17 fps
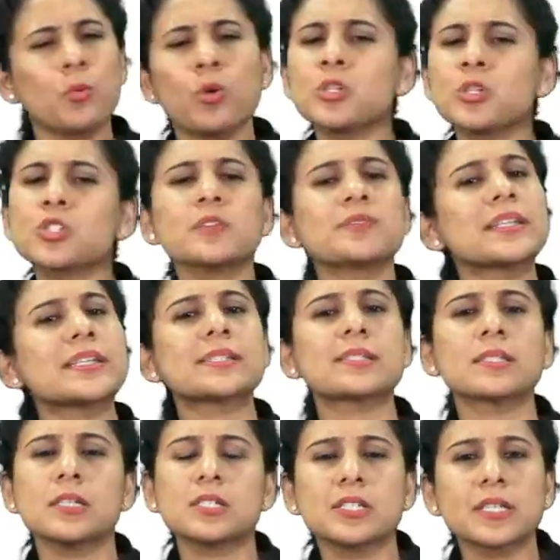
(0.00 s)
Most of
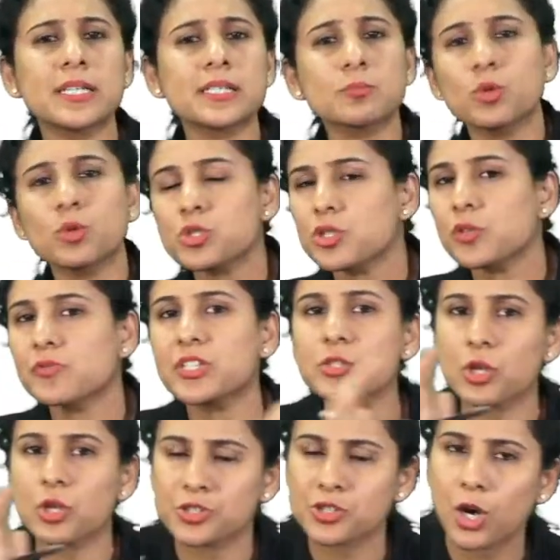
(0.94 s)
these
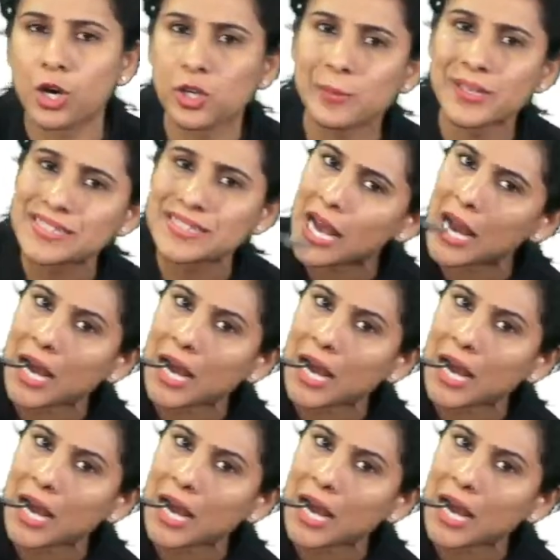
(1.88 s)
osteotomies